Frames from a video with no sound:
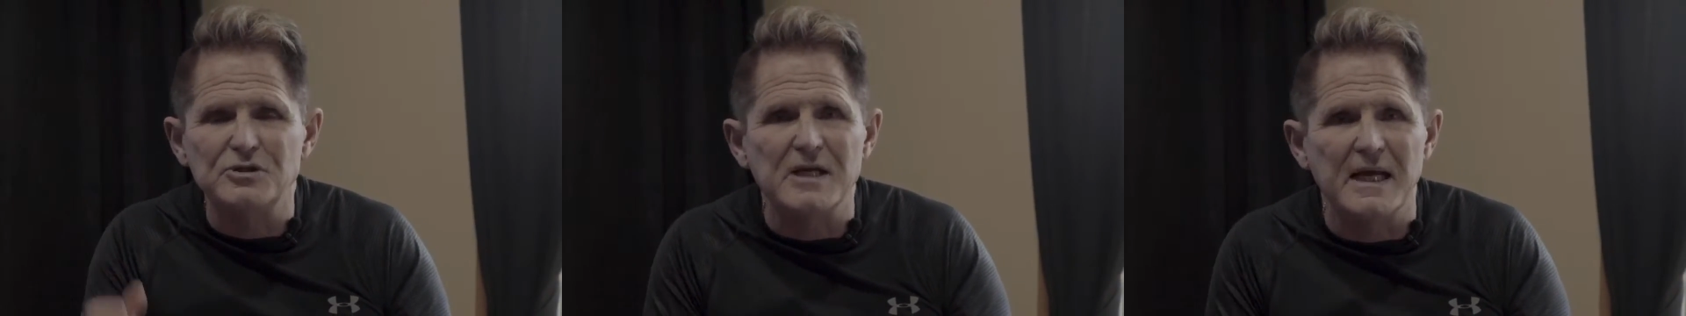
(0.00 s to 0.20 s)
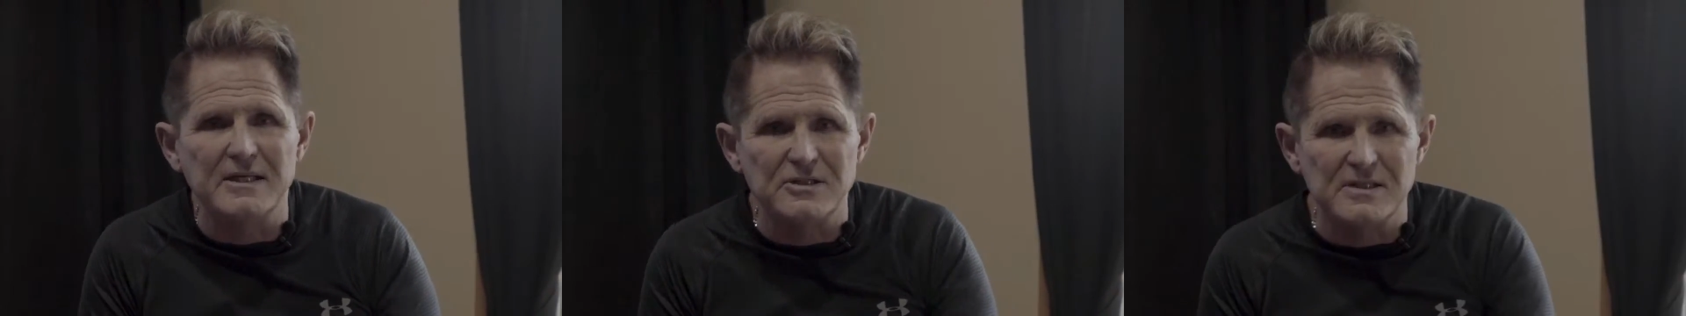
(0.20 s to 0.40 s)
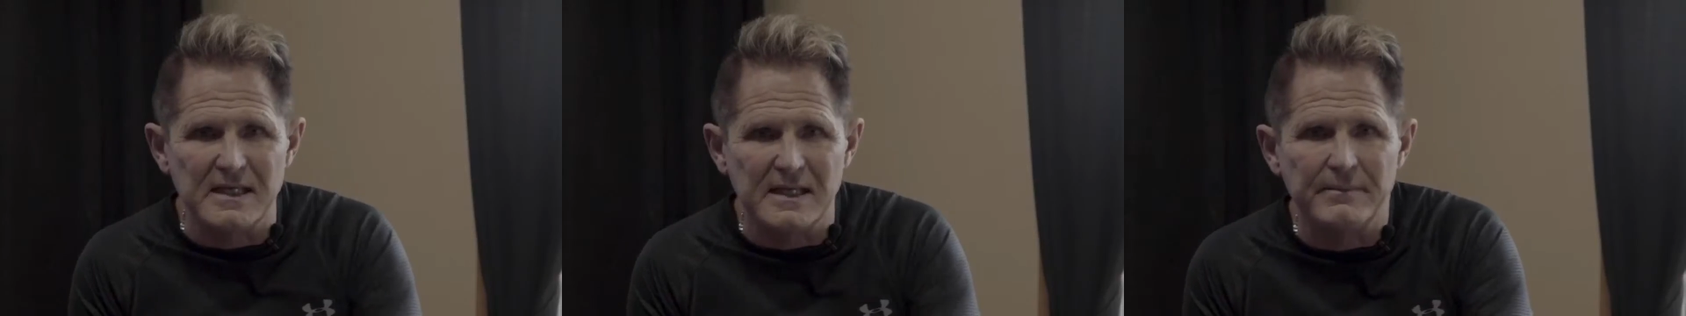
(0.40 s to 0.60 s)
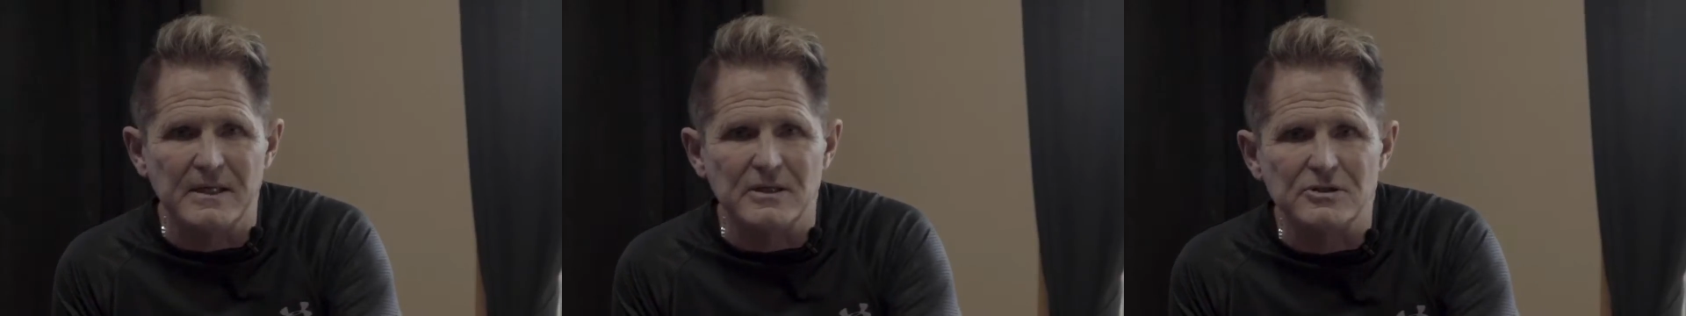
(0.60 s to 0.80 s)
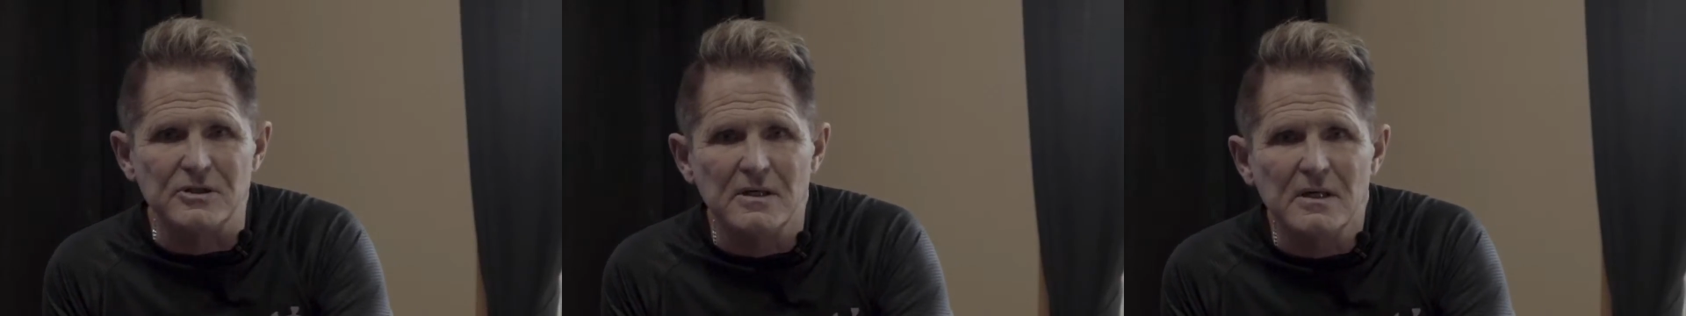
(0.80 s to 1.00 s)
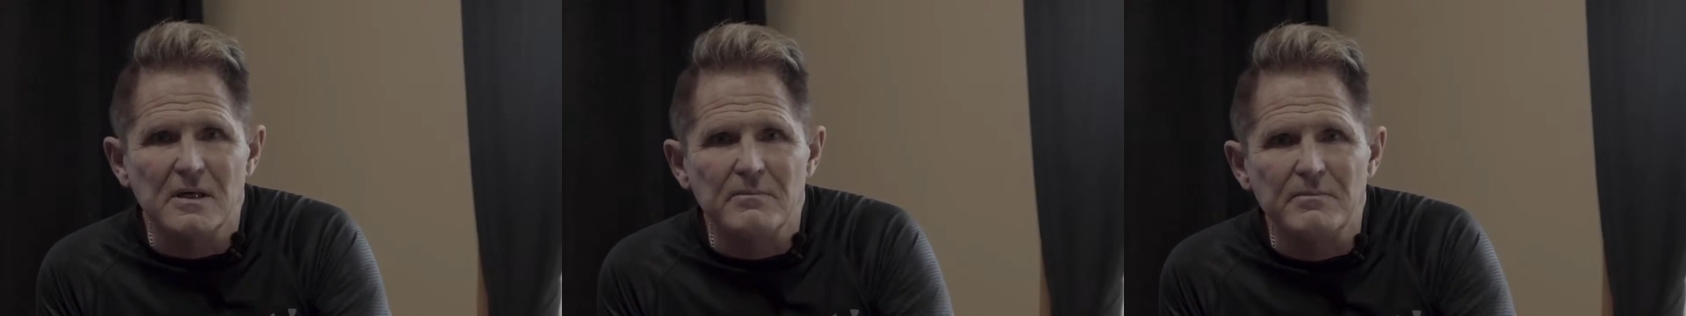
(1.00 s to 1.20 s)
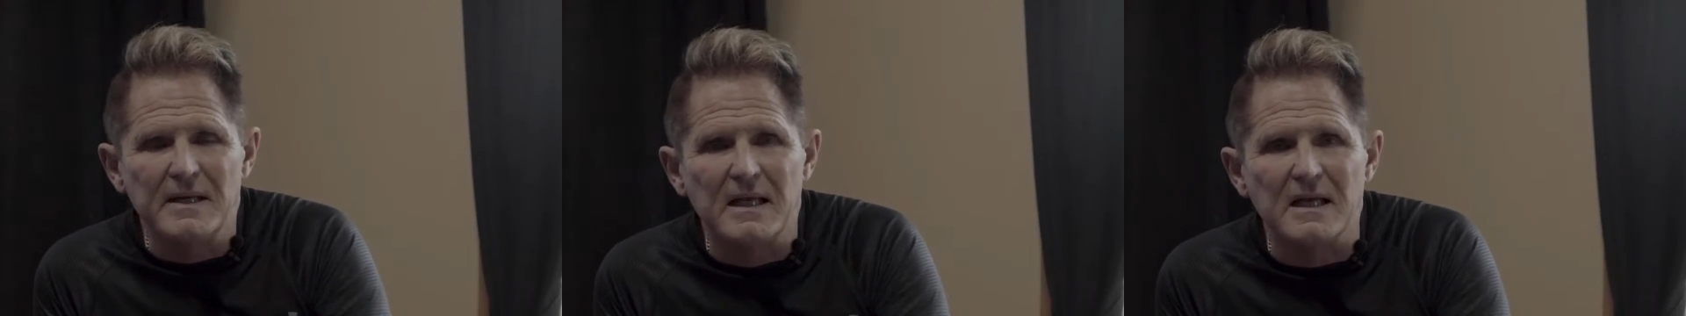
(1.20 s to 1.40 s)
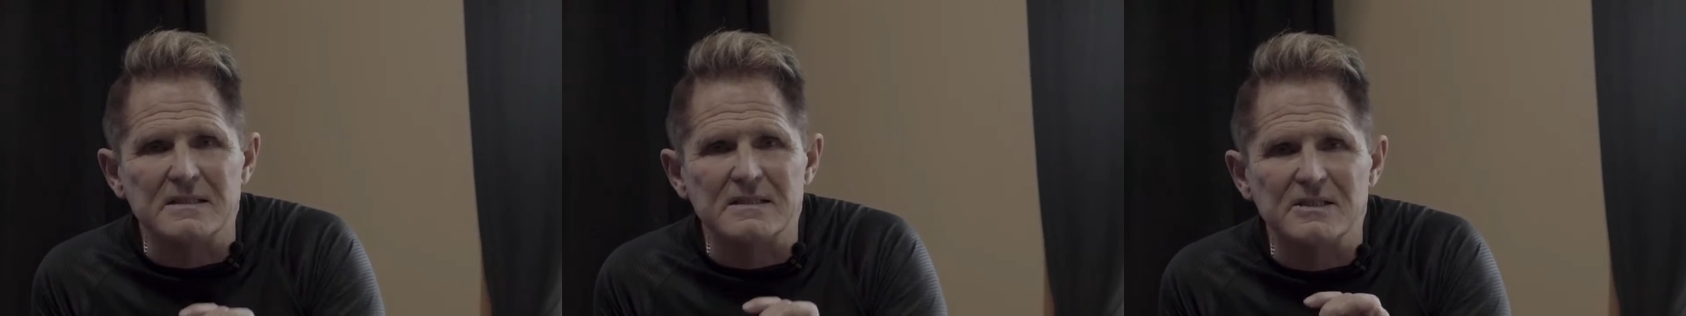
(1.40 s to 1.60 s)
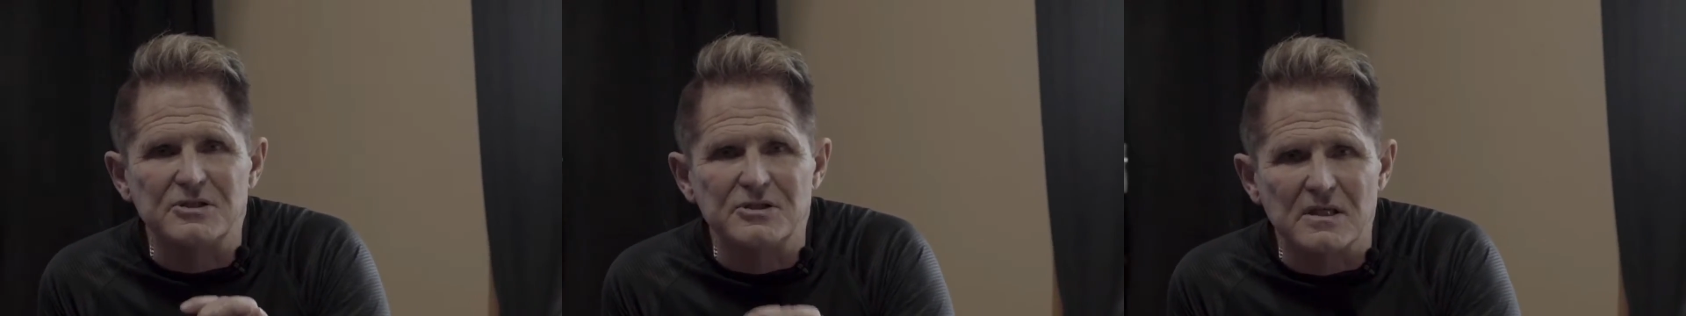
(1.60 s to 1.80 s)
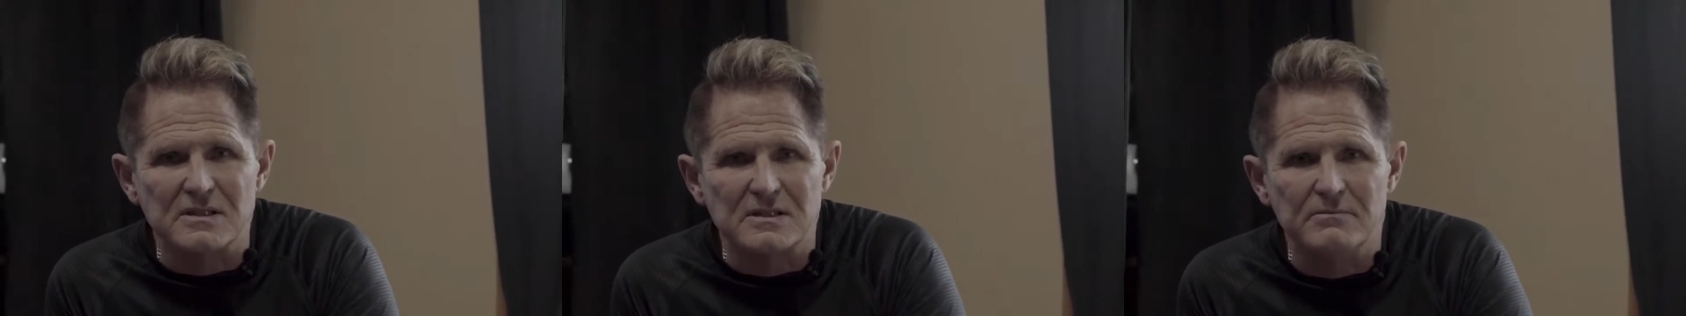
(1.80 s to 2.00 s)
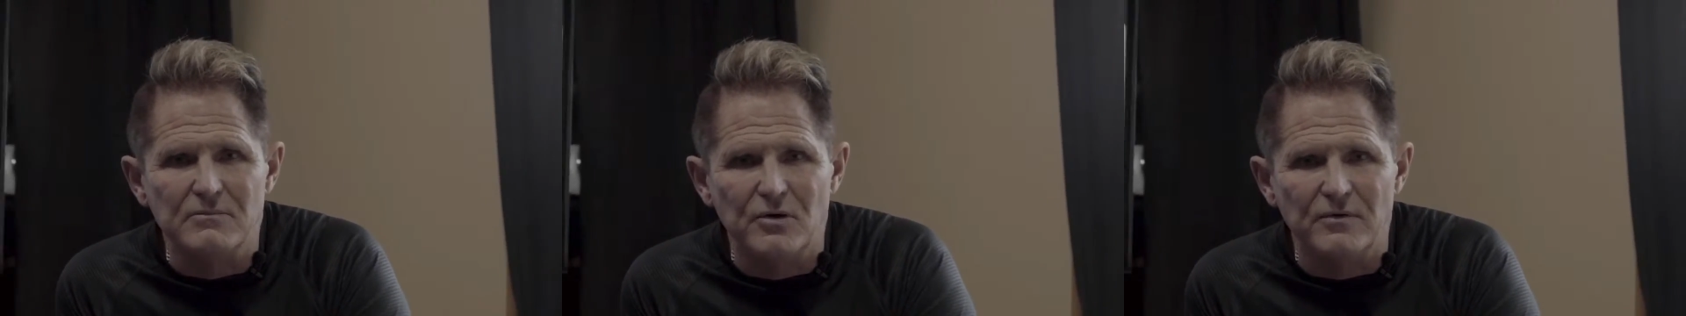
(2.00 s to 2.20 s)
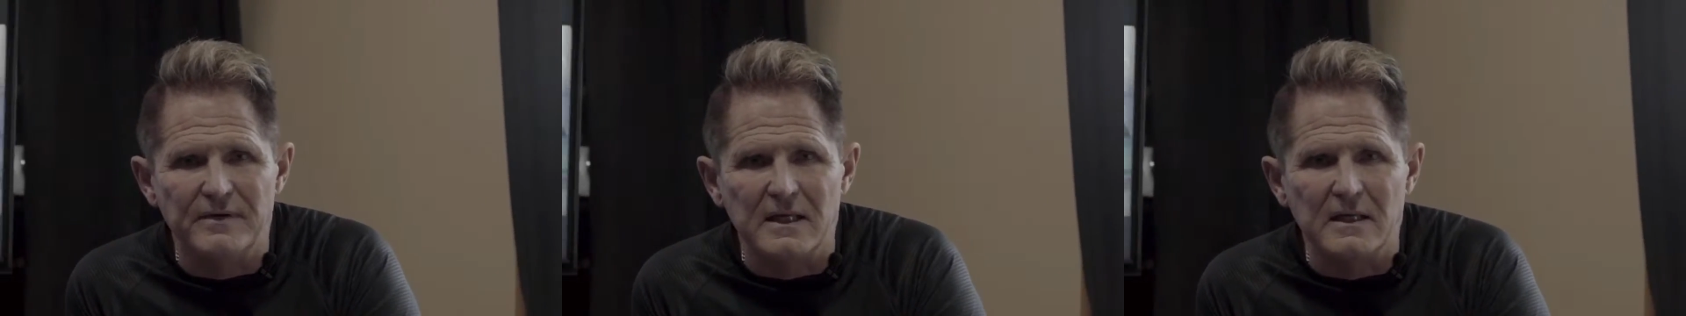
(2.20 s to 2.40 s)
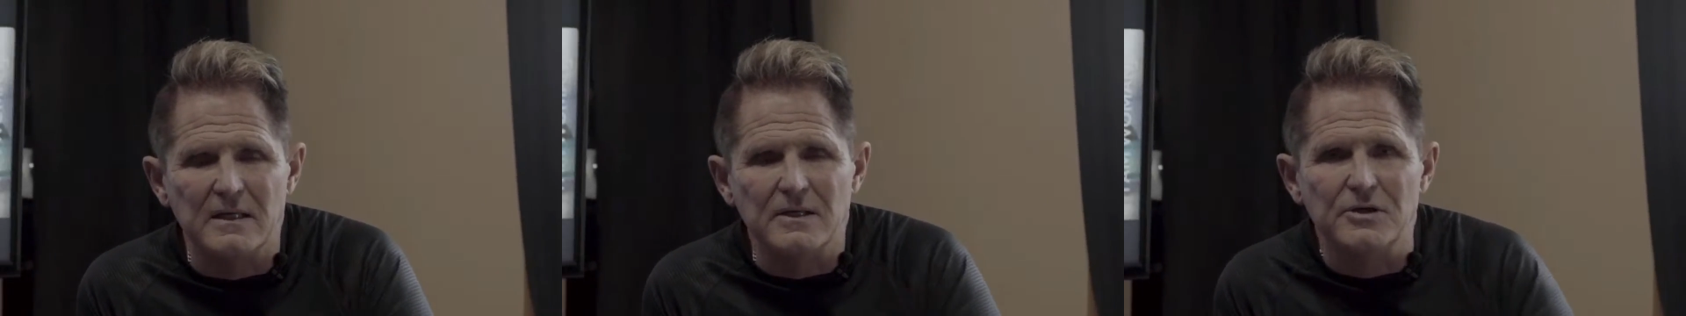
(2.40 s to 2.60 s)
change the image, because it's just a movie.